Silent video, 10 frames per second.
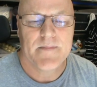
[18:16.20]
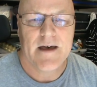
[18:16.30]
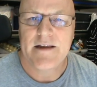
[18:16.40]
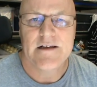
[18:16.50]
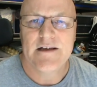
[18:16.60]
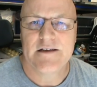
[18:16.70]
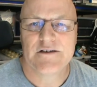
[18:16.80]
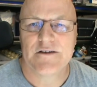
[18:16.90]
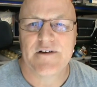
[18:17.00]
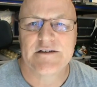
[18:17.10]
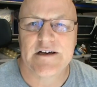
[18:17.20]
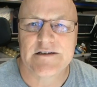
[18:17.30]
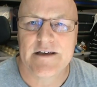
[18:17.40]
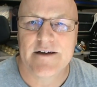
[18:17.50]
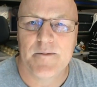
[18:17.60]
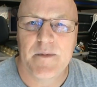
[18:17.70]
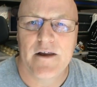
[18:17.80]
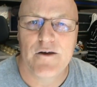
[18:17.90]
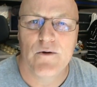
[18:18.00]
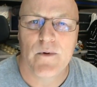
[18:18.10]
and it, it's just fantastic. I'm in
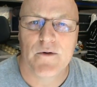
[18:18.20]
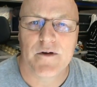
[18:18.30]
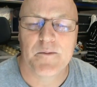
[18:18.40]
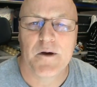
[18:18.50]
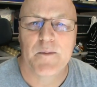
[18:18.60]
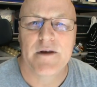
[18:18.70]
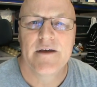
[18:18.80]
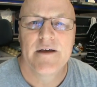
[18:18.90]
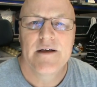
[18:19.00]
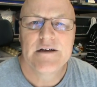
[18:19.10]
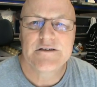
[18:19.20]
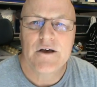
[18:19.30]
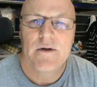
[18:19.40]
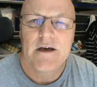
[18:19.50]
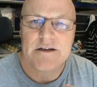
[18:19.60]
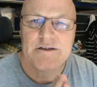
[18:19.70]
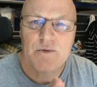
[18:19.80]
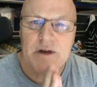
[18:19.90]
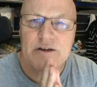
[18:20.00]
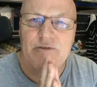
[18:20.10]
a new world at the moment. So until
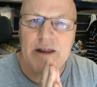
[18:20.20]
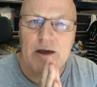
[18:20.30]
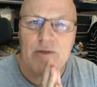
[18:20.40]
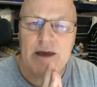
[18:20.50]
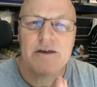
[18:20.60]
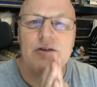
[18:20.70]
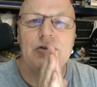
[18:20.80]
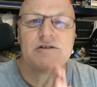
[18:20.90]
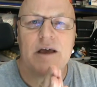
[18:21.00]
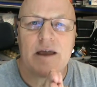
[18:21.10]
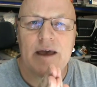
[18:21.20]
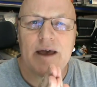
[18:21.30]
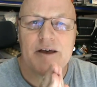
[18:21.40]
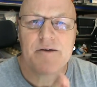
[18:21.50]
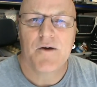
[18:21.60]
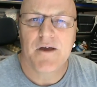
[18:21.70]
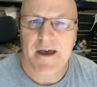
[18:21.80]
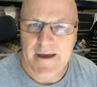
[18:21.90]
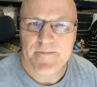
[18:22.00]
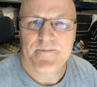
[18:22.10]
the next video then, you take care. Okay,